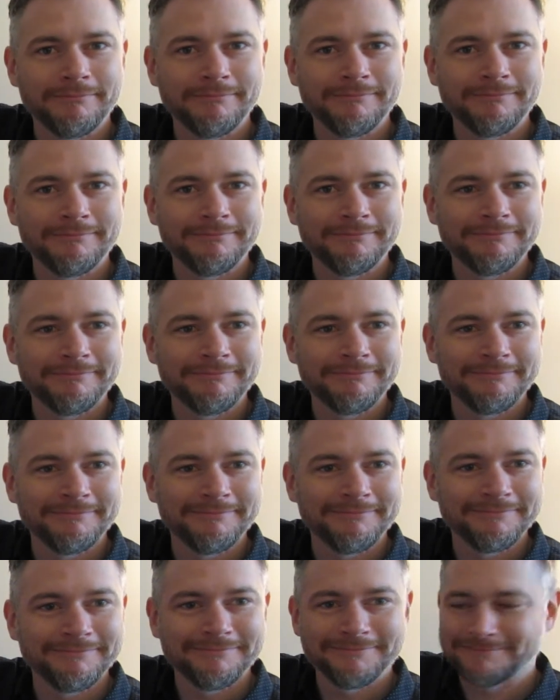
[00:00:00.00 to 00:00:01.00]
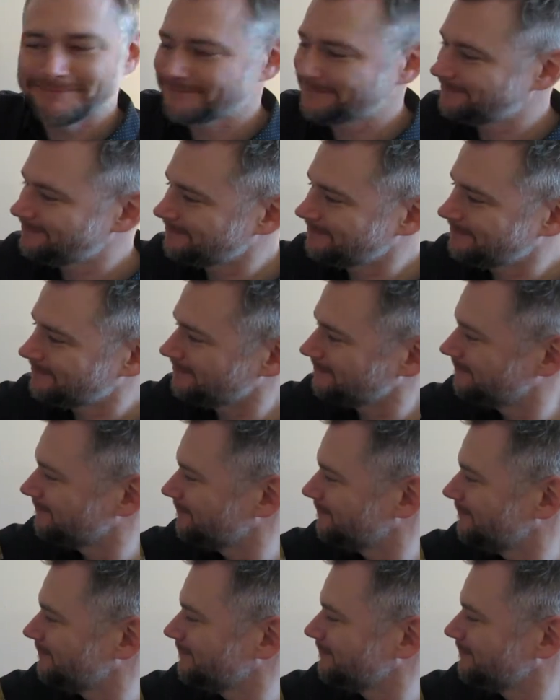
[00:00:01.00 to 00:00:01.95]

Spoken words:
Nothing is said.